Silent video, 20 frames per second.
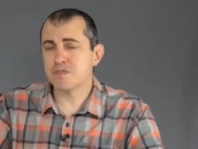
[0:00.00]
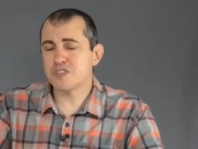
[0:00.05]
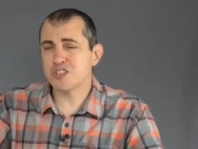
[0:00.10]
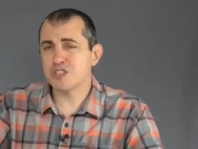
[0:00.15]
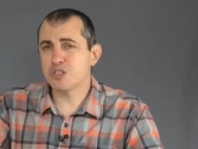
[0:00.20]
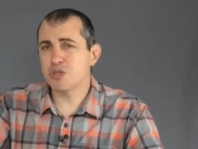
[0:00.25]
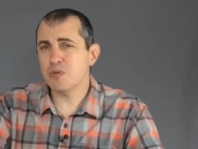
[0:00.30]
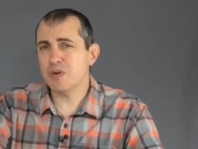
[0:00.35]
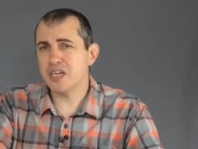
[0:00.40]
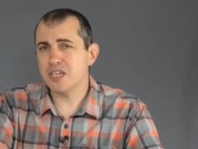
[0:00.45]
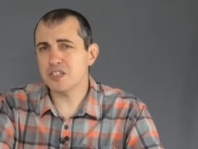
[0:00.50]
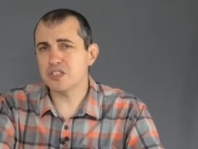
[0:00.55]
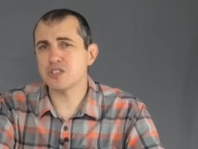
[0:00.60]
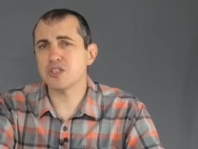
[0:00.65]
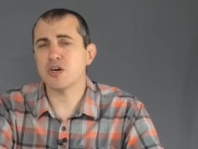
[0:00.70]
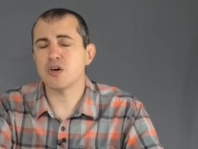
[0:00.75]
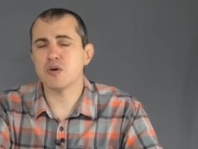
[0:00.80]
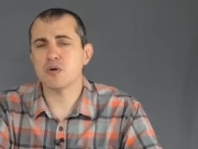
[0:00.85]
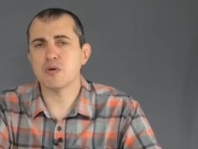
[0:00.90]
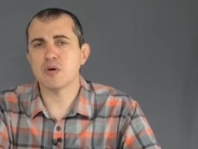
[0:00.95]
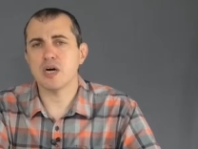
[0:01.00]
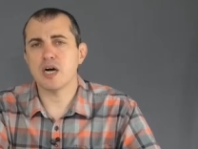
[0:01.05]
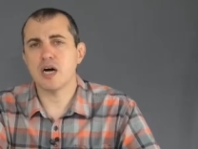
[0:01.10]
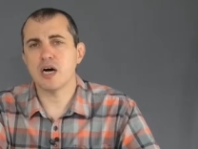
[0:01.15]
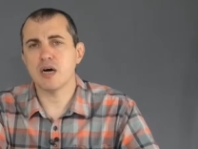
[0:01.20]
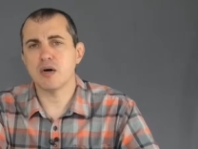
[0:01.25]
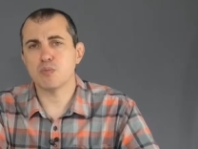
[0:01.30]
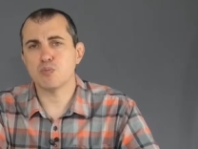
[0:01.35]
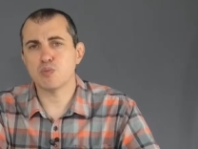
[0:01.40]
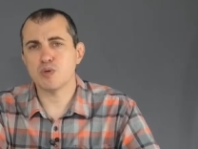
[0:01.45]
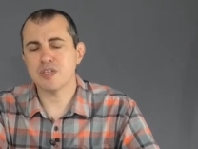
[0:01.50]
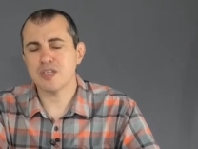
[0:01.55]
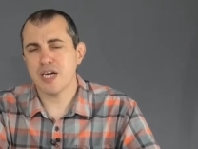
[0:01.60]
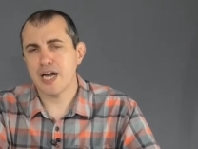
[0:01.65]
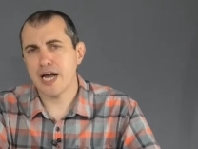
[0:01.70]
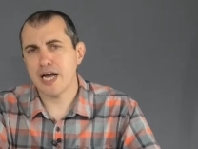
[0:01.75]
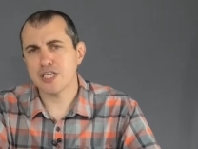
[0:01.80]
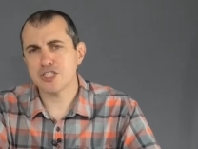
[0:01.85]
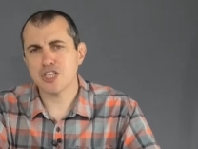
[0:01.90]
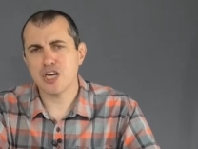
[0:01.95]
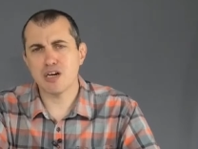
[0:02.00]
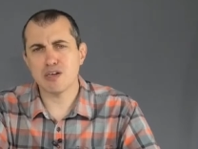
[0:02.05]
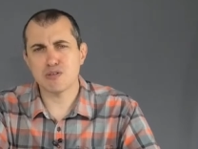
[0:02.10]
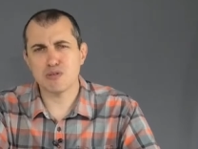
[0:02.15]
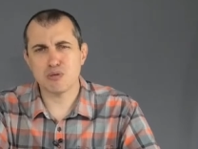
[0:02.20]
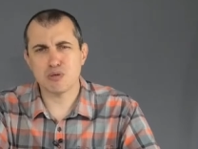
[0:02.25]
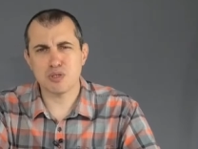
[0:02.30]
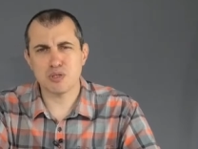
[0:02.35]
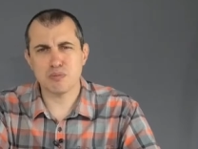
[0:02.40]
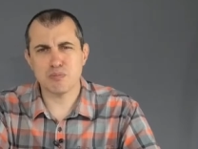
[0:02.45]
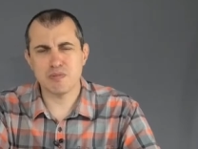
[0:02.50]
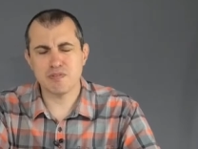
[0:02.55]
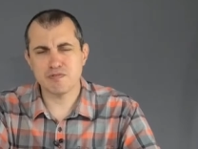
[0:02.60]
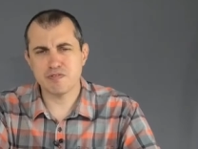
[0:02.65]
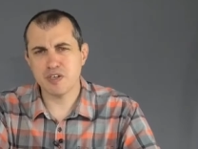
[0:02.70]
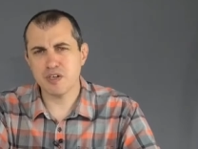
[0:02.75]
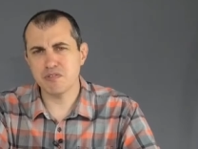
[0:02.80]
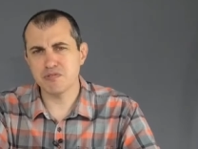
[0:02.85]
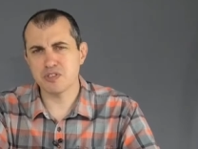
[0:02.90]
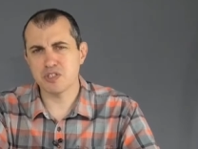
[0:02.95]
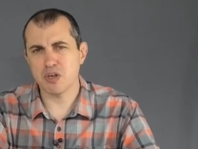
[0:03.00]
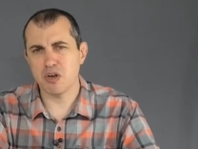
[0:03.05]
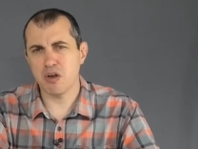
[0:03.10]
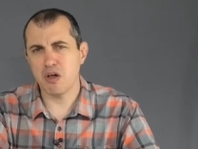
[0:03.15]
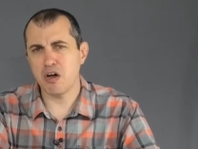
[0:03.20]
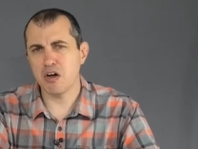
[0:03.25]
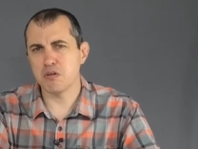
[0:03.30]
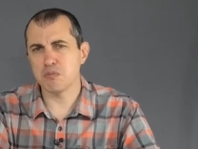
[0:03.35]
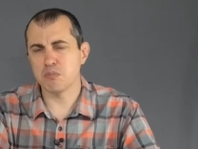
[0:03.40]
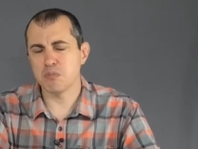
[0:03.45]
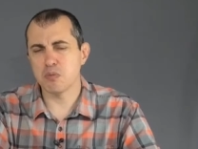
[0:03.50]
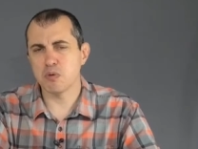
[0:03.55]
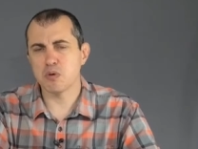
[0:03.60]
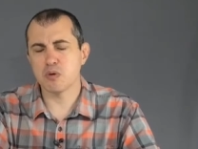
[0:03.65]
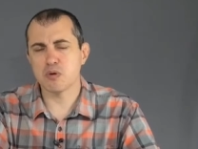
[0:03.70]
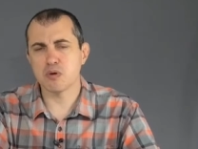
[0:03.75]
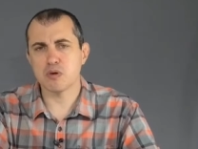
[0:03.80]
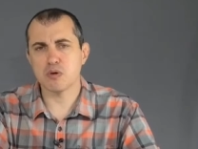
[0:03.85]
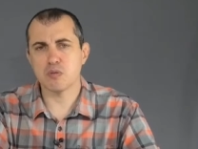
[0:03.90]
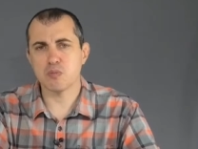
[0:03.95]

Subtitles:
doing so with a hash algorithm involves a lot more,